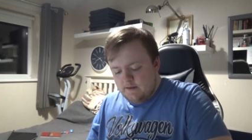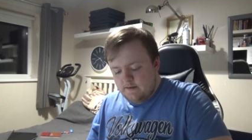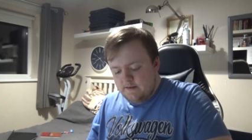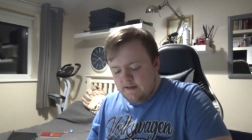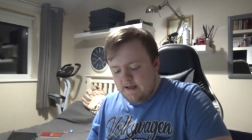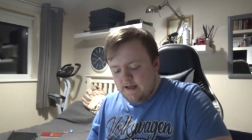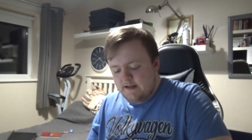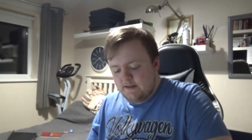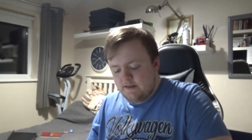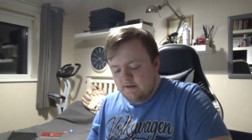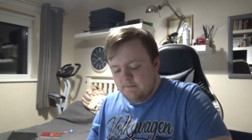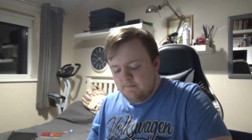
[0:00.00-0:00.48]

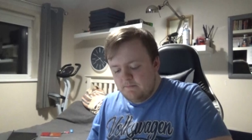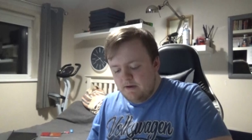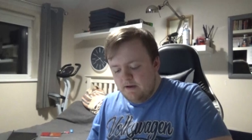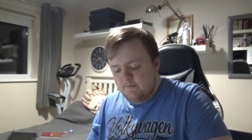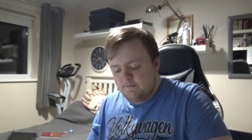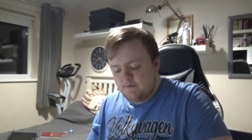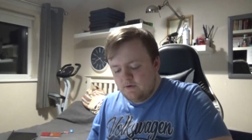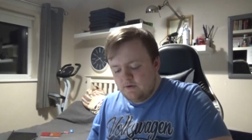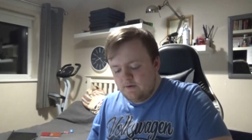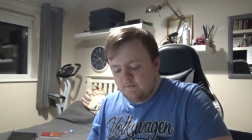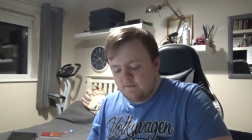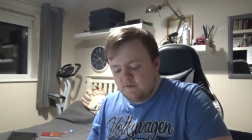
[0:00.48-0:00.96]
Then the
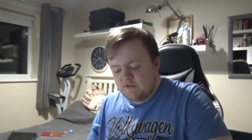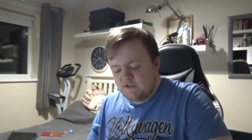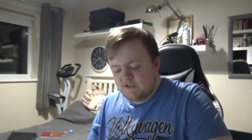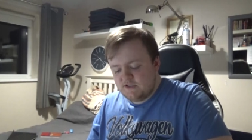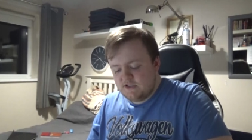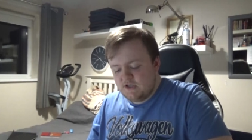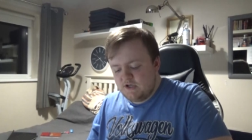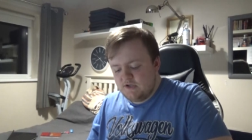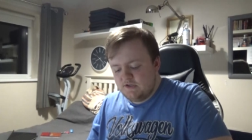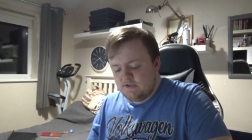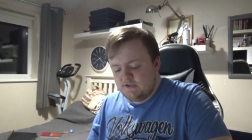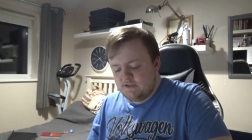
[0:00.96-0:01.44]
mother of the
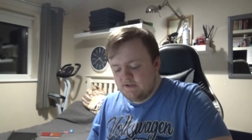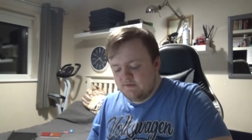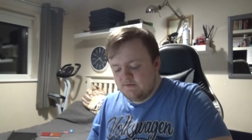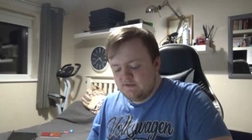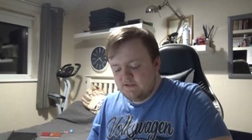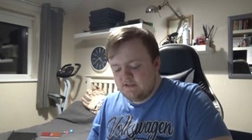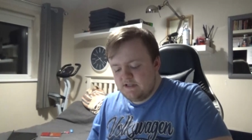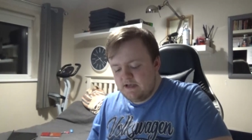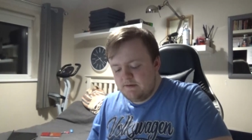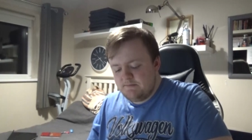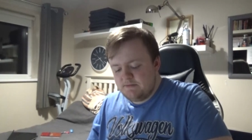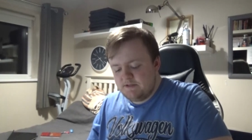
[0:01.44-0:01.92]
sons of
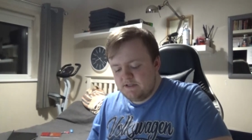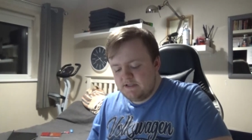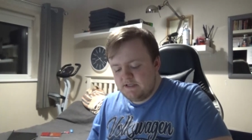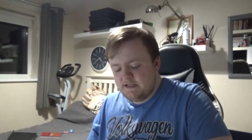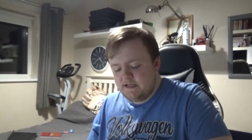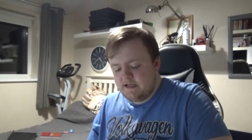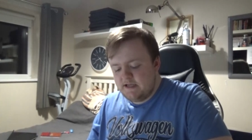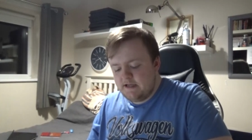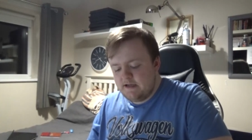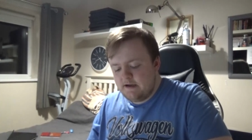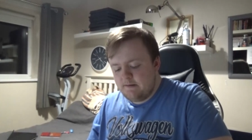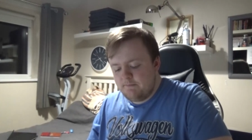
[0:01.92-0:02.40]

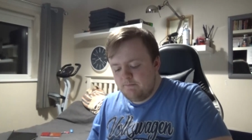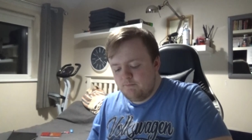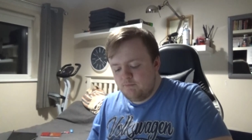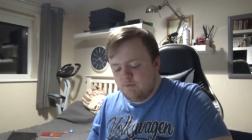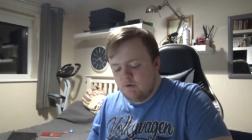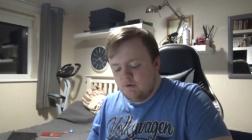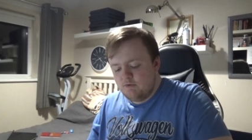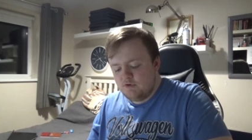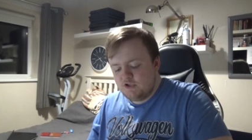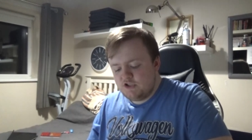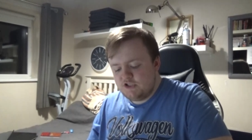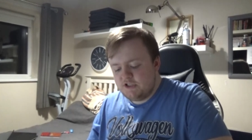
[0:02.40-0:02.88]
Zebedee
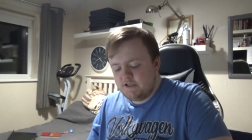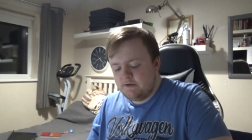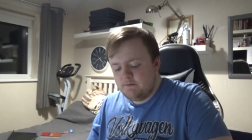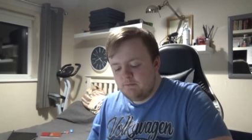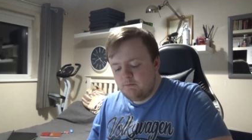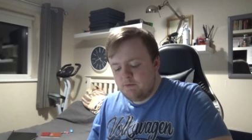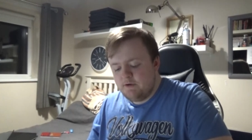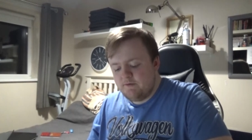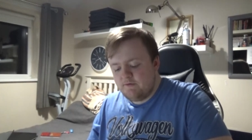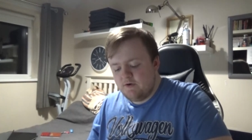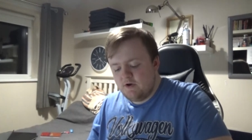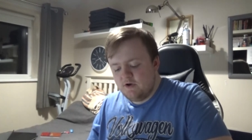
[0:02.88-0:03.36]
approached
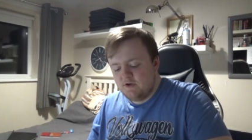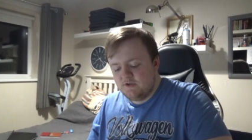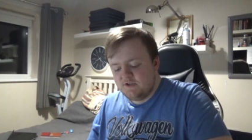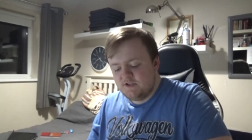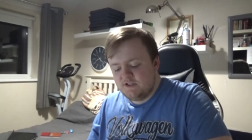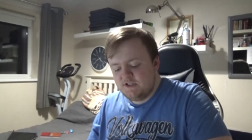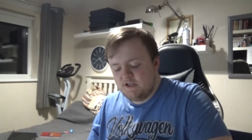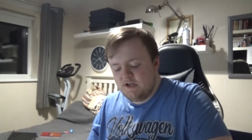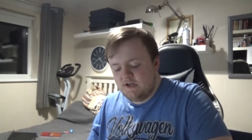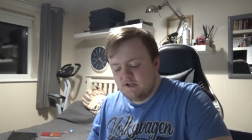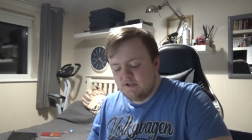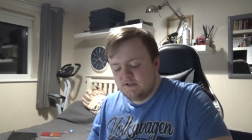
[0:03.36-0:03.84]
him with her
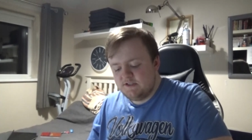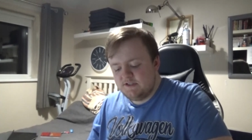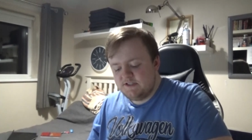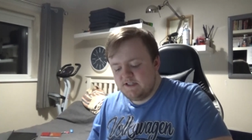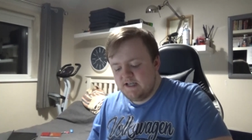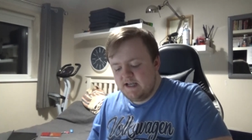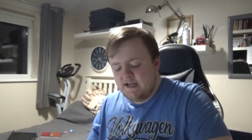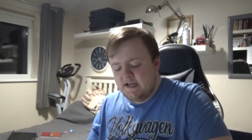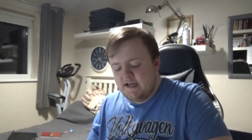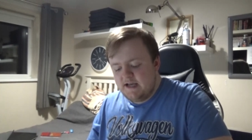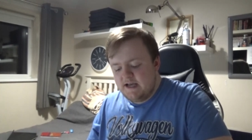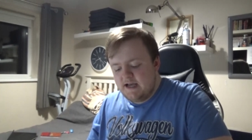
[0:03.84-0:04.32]

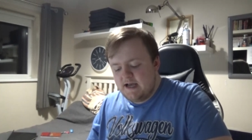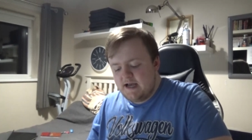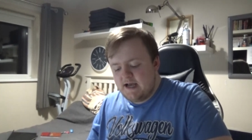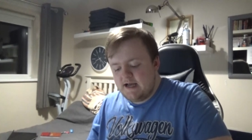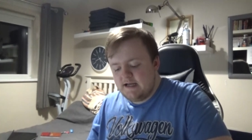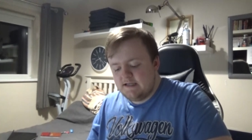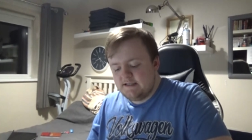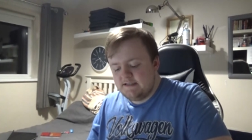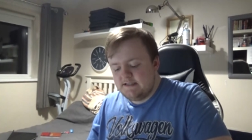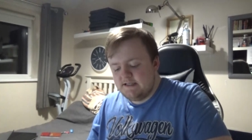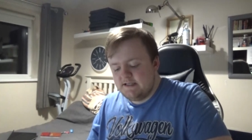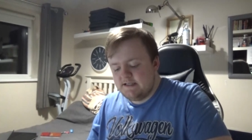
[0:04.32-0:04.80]
sons,
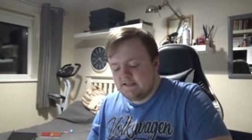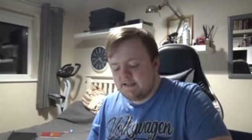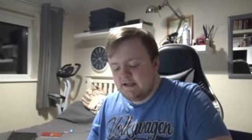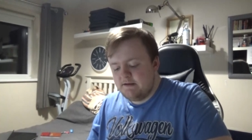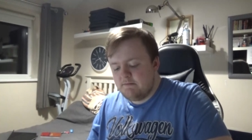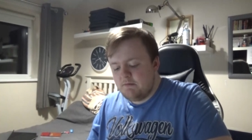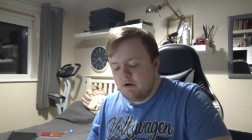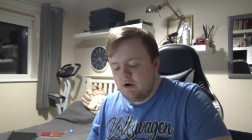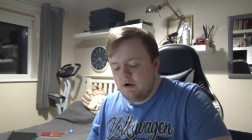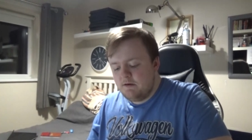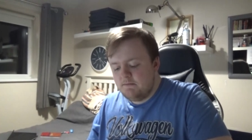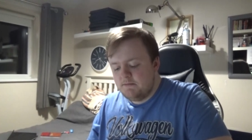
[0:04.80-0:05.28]
and did
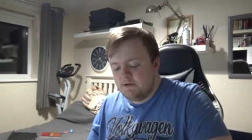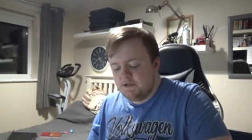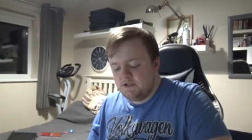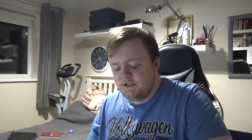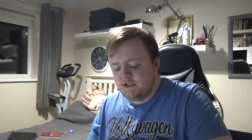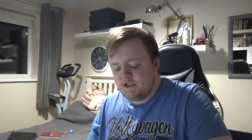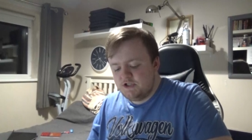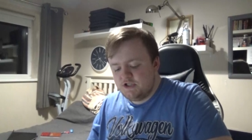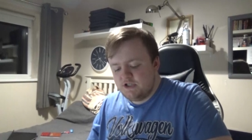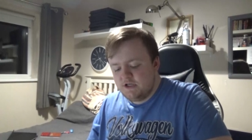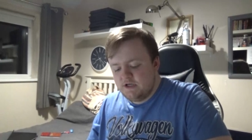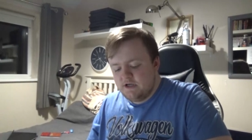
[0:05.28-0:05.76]
him
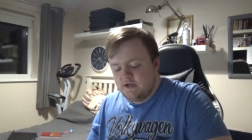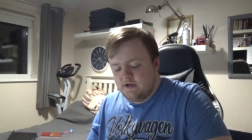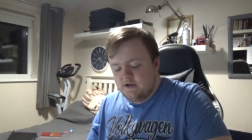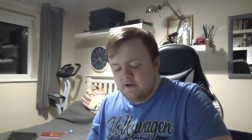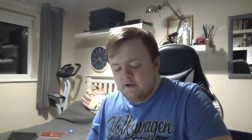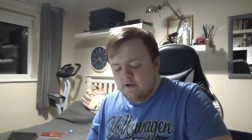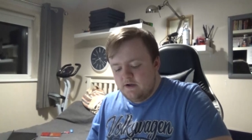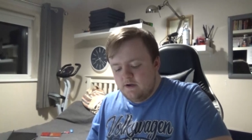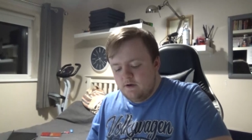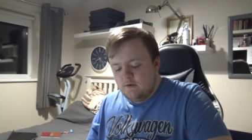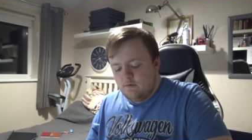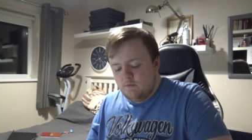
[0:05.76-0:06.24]
homage
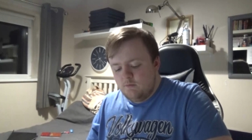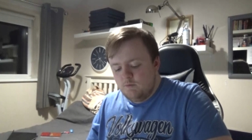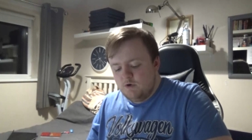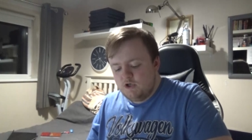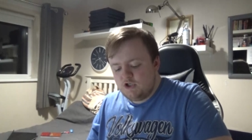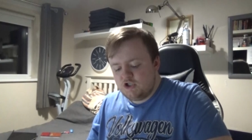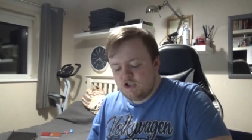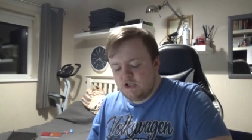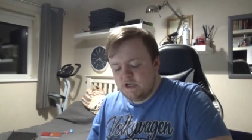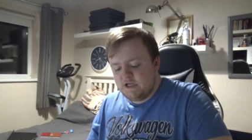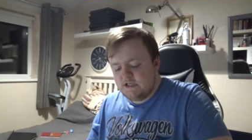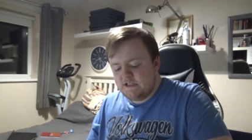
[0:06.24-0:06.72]

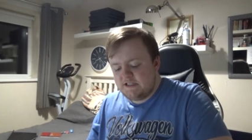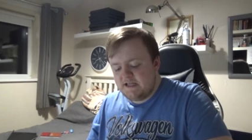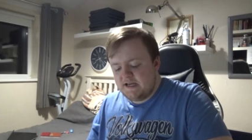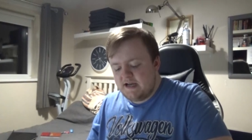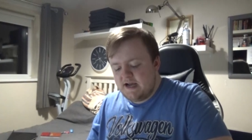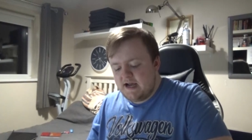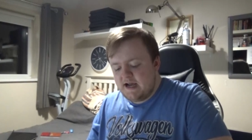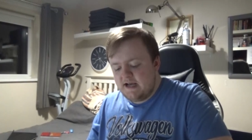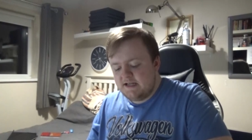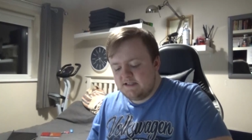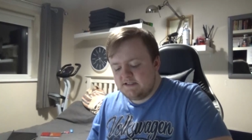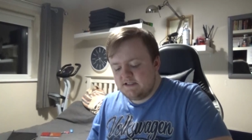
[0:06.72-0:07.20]
wishing
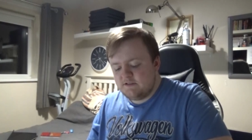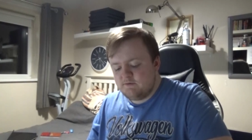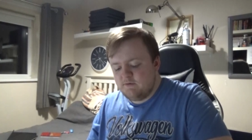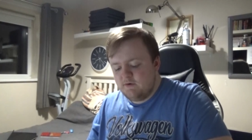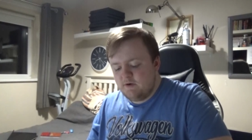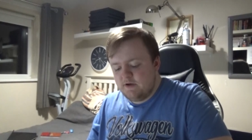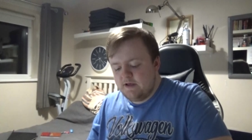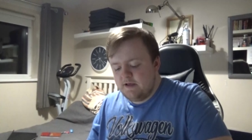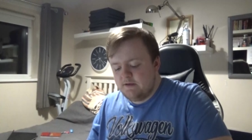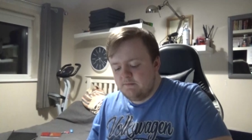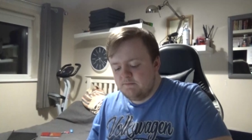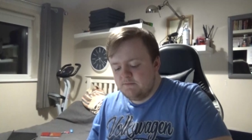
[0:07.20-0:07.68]
to ask
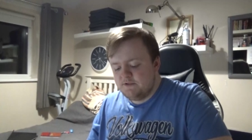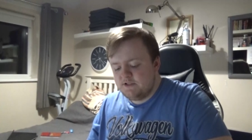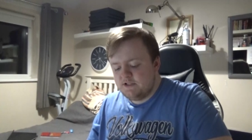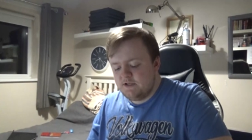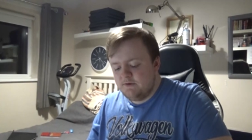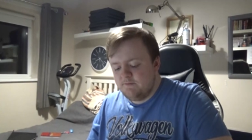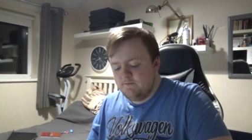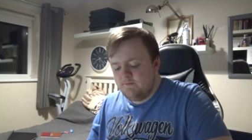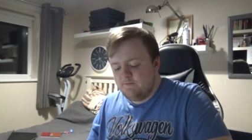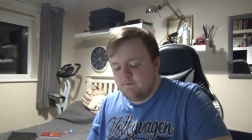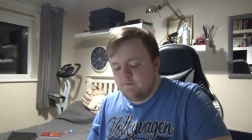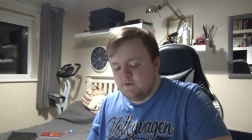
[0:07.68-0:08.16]
for him
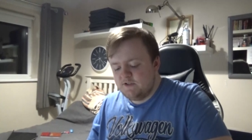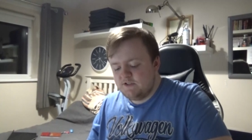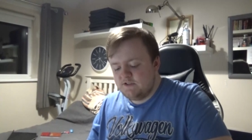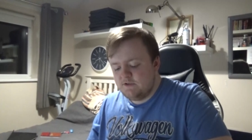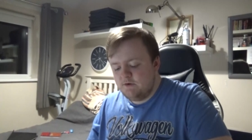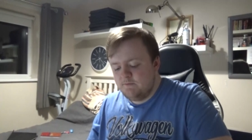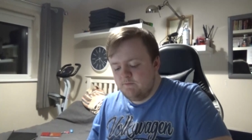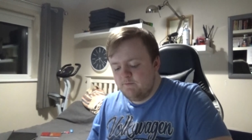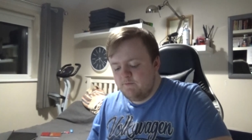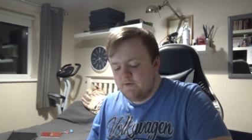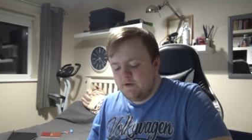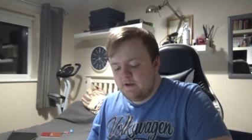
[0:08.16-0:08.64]
some, for
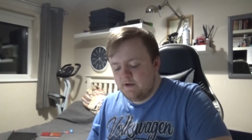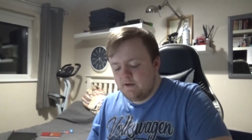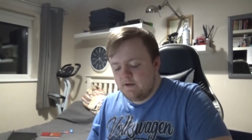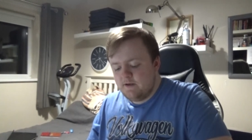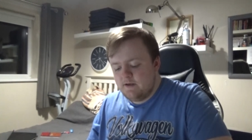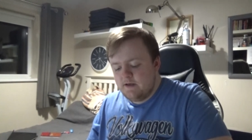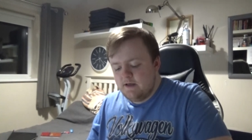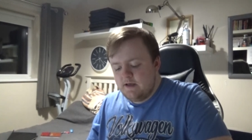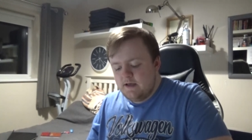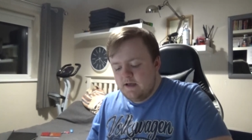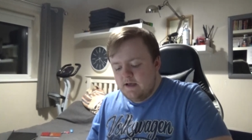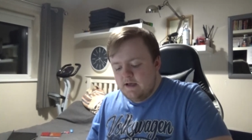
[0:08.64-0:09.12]
something.
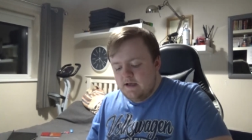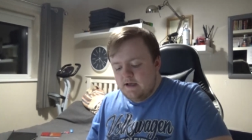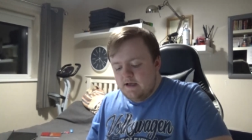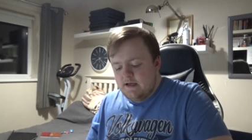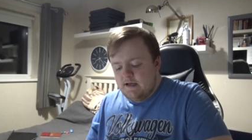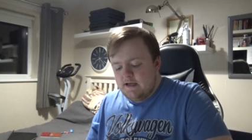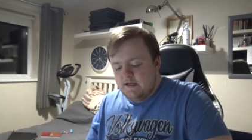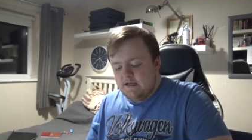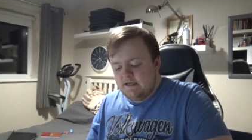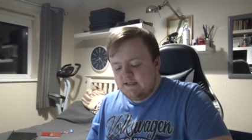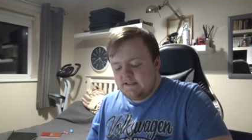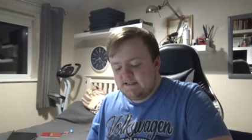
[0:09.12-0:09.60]

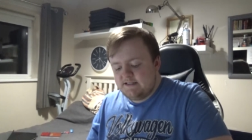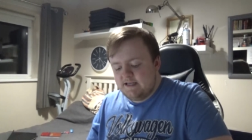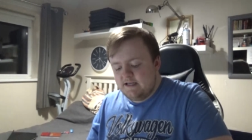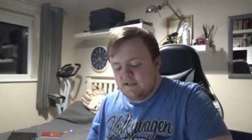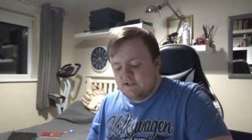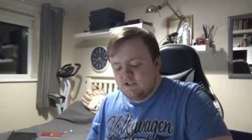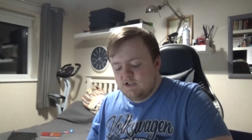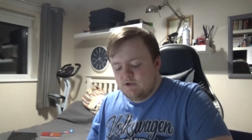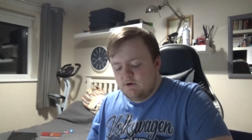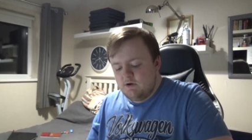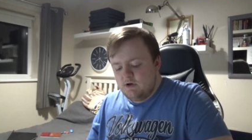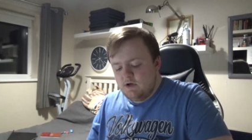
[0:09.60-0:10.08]
He
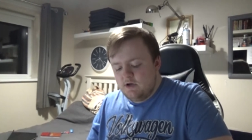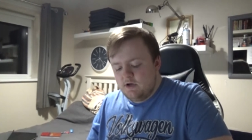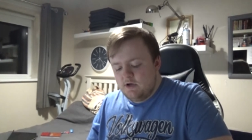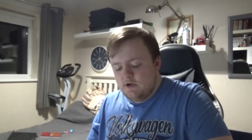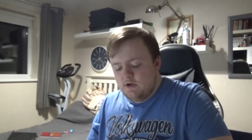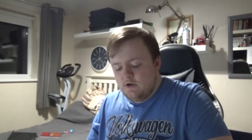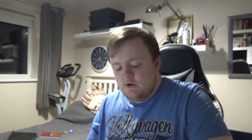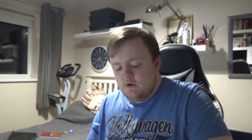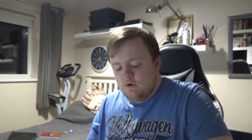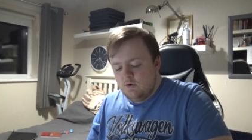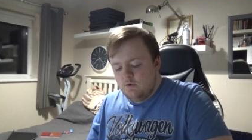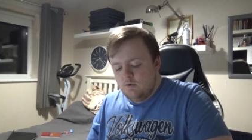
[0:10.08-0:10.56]
said to
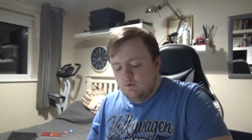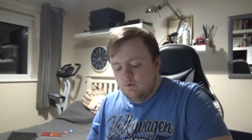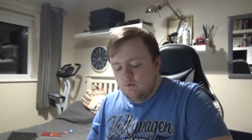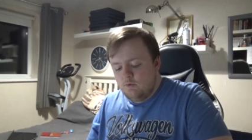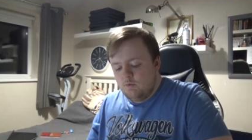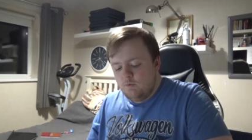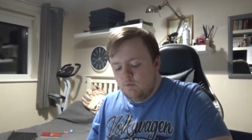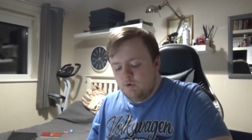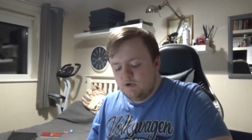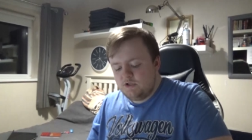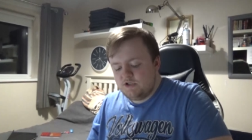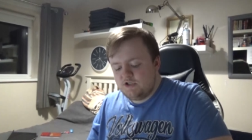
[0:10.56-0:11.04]
her,
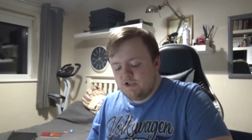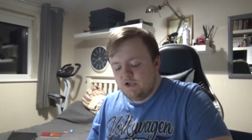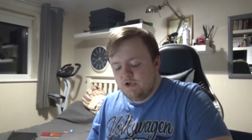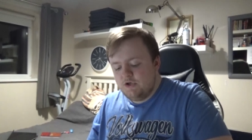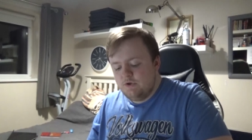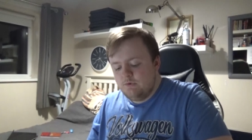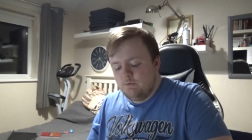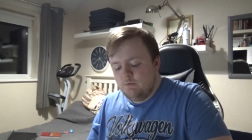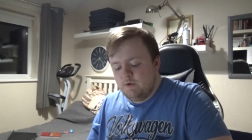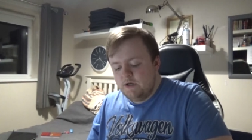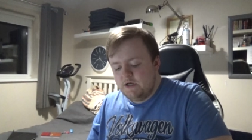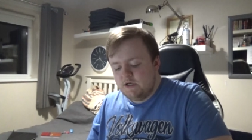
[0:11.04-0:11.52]
What do
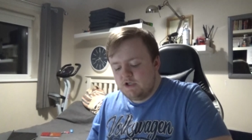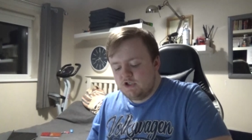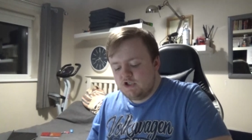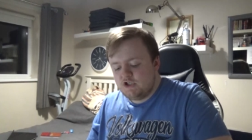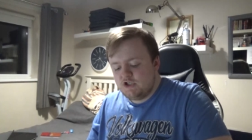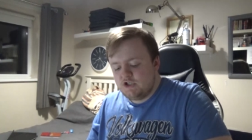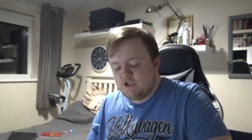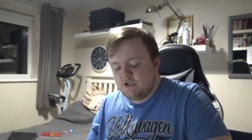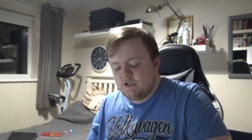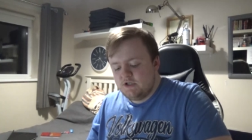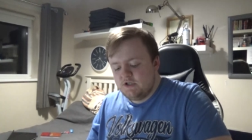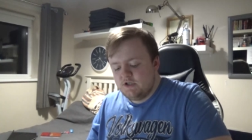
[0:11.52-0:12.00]
you
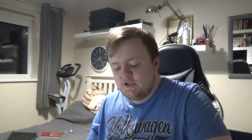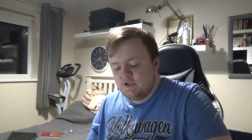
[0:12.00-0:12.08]
wish?